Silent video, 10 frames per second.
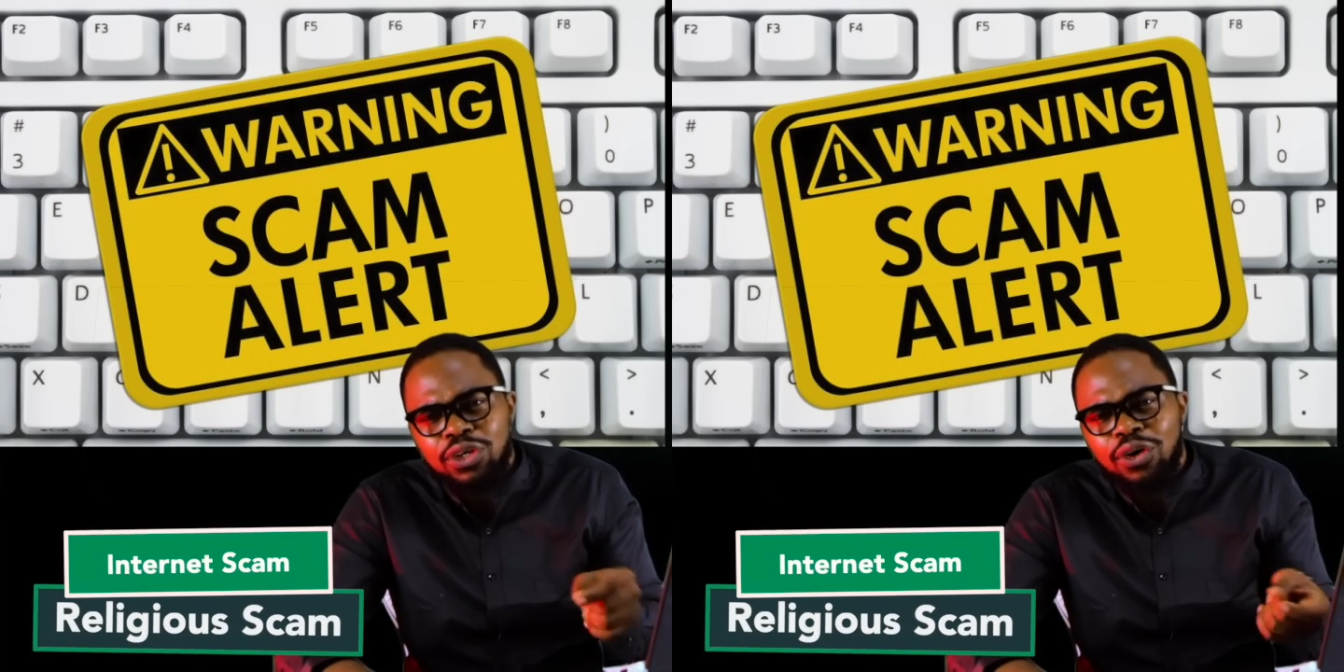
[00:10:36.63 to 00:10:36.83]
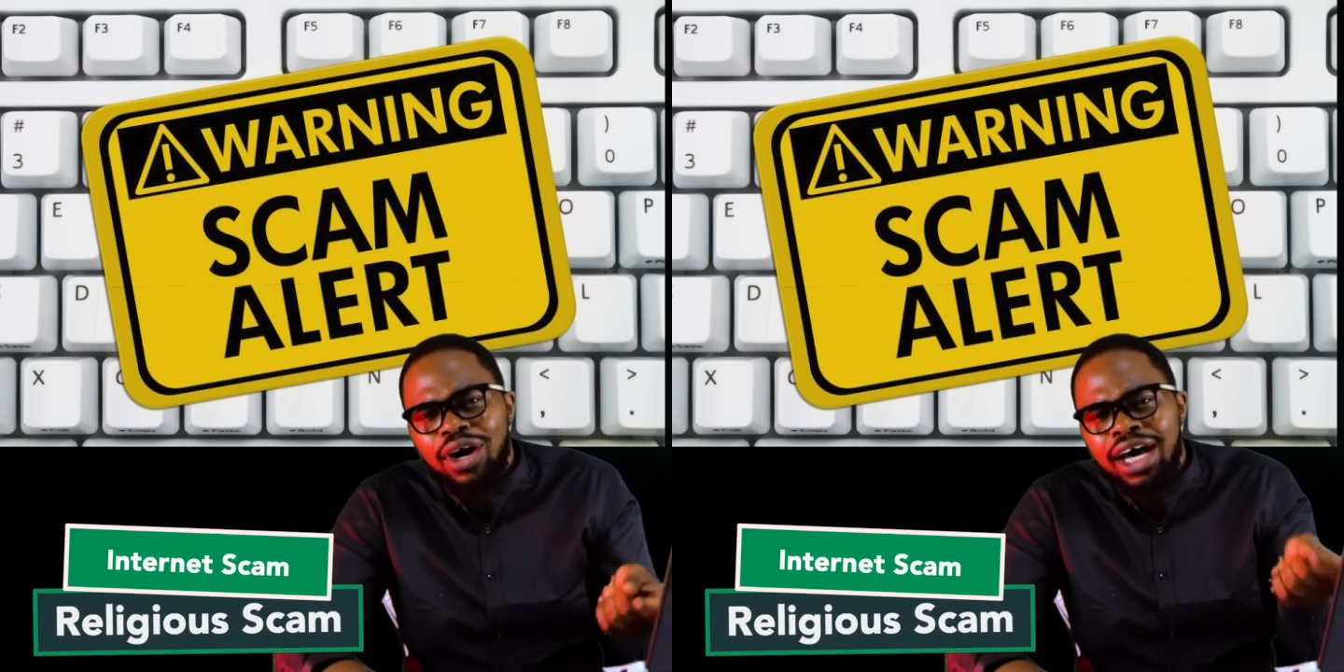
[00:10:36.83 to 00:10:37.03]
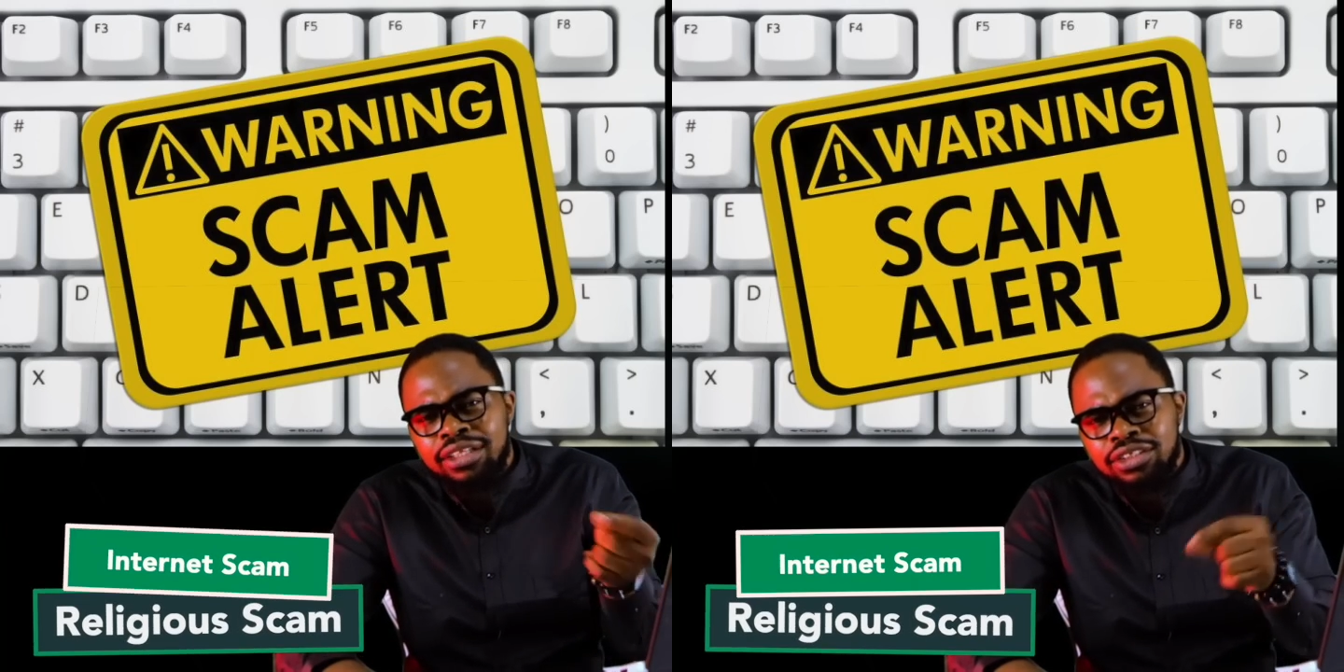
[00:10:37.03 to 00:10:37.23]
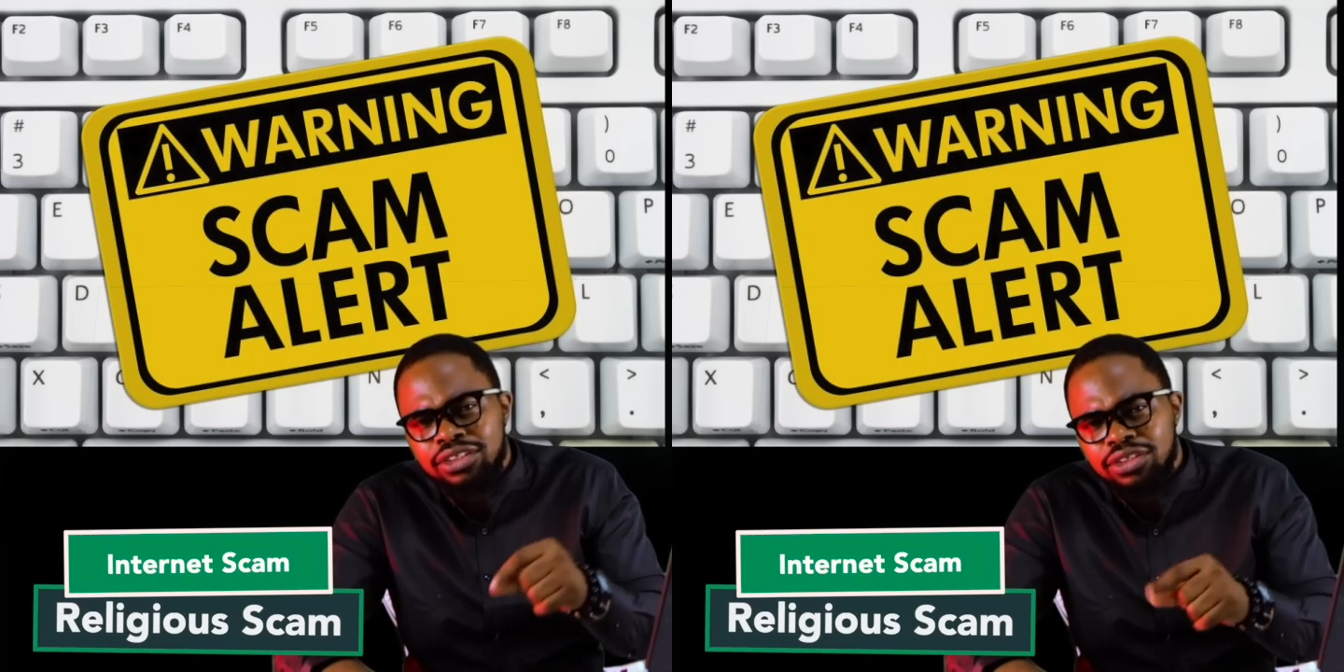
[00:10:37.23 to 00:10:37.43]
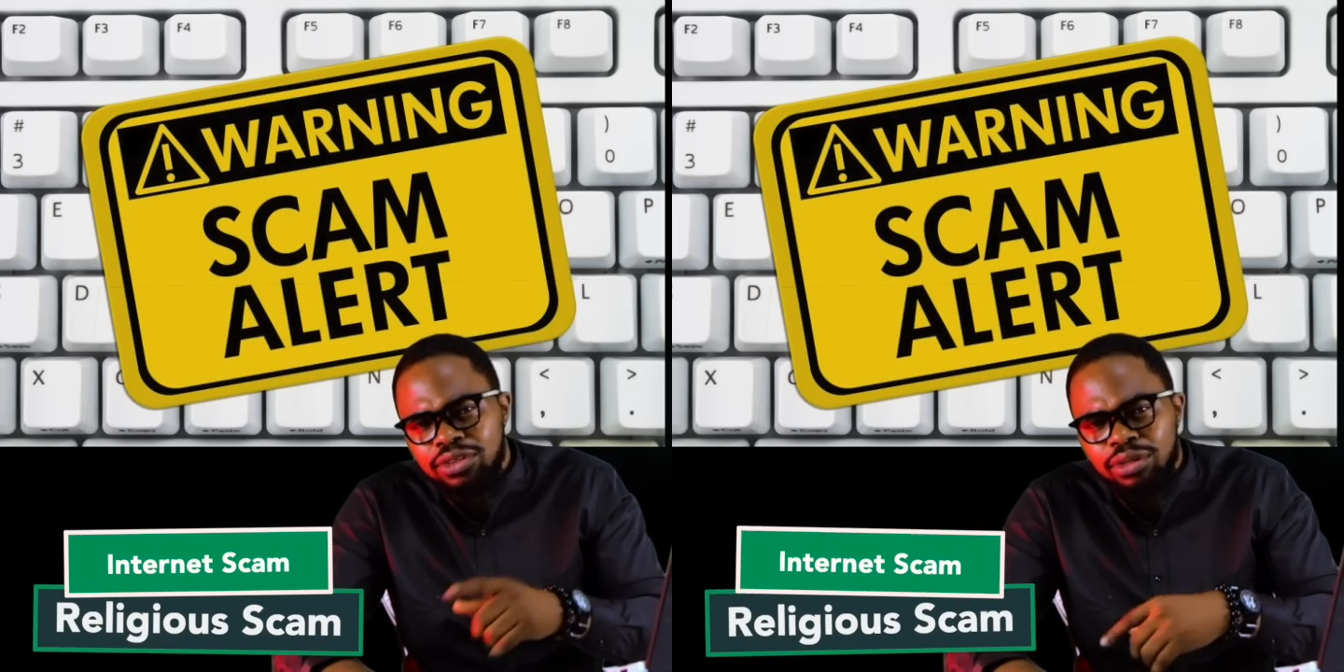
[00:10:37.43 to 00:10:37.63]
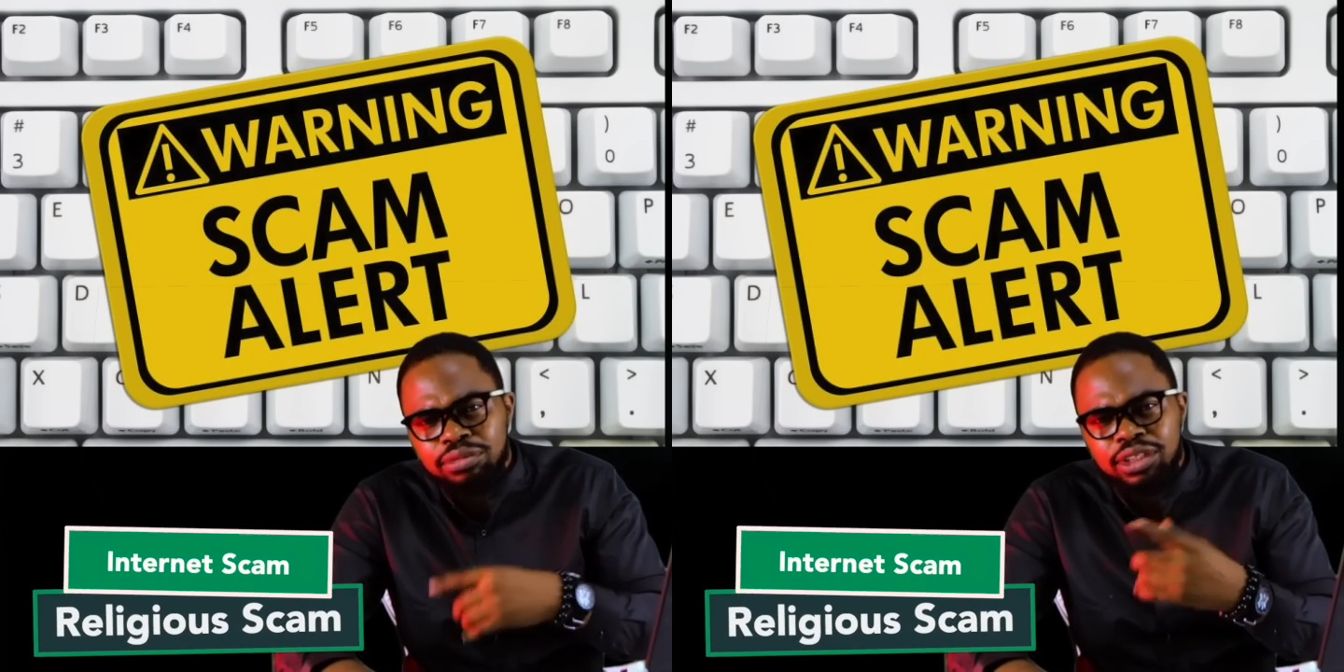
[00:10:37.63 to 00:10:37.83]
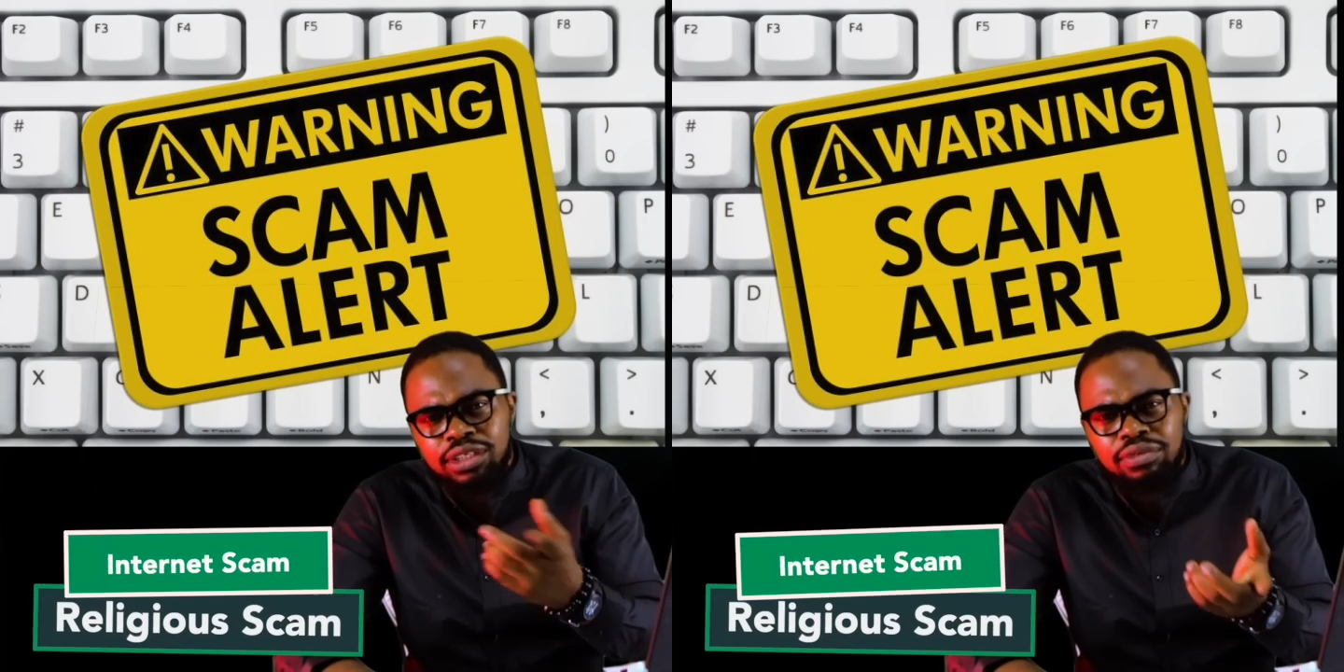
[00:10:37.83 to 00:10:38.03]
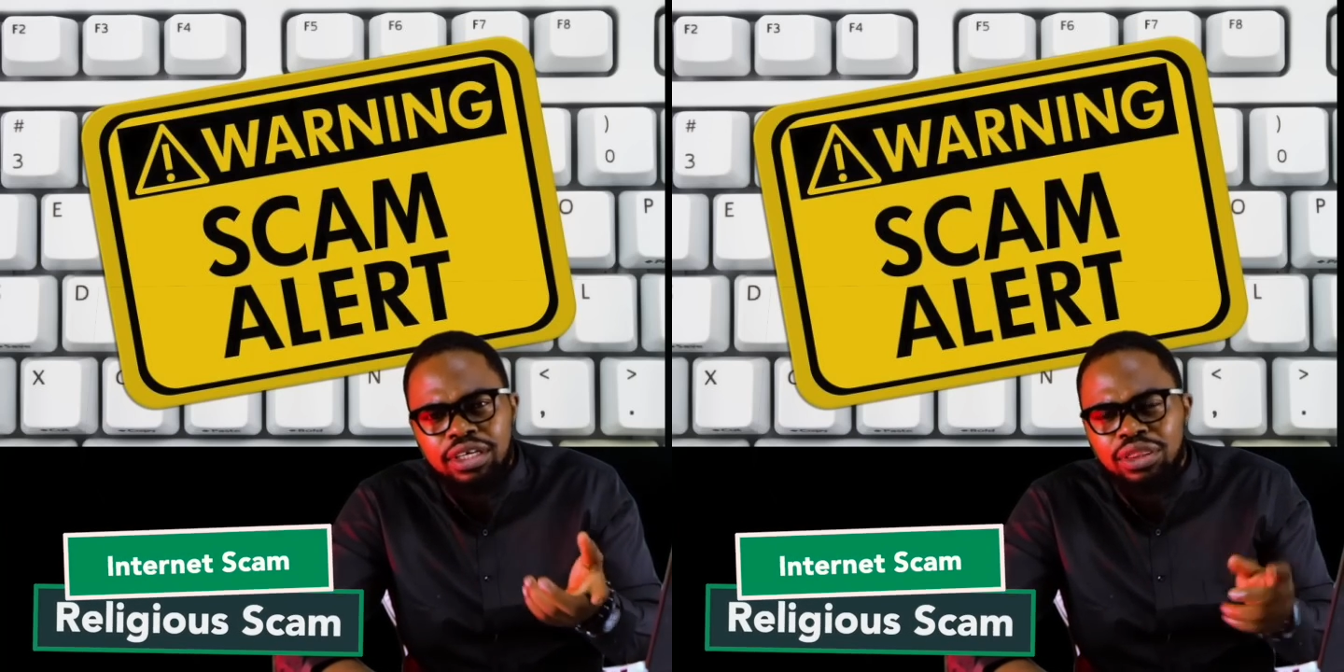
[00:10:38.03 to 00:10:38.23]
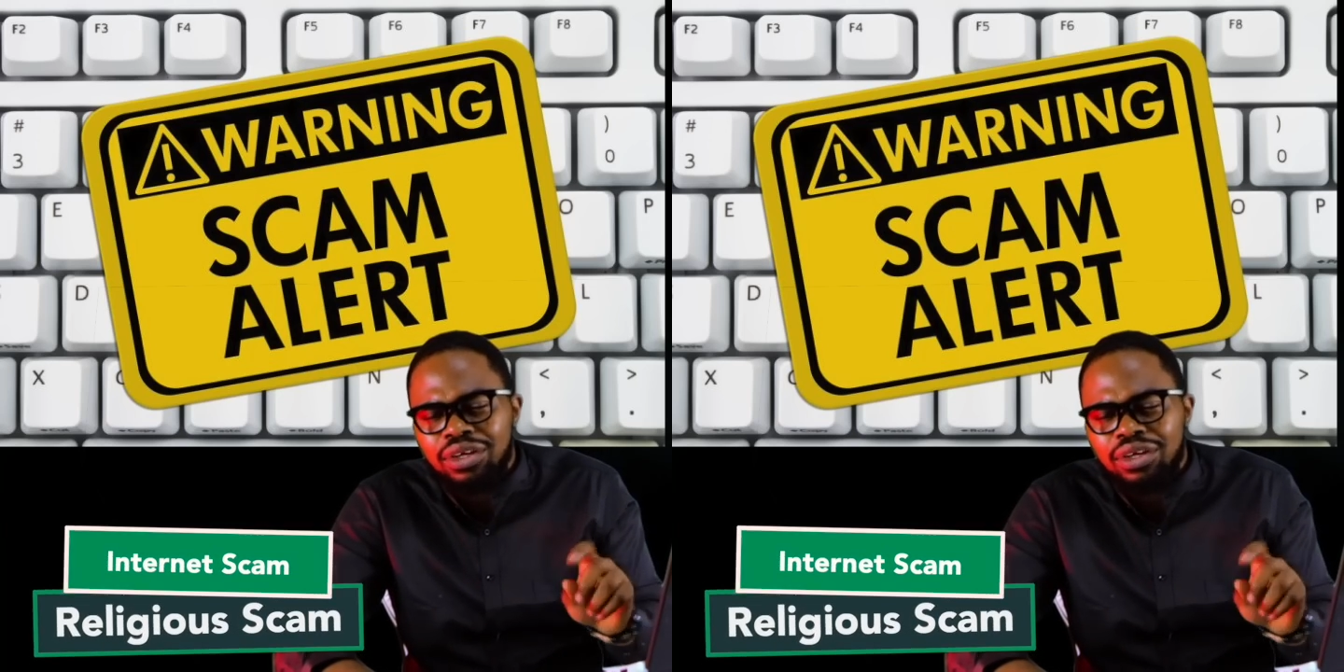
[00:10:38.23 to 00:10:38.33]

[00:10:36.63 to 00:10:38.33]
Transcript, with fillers: your attitude of giving,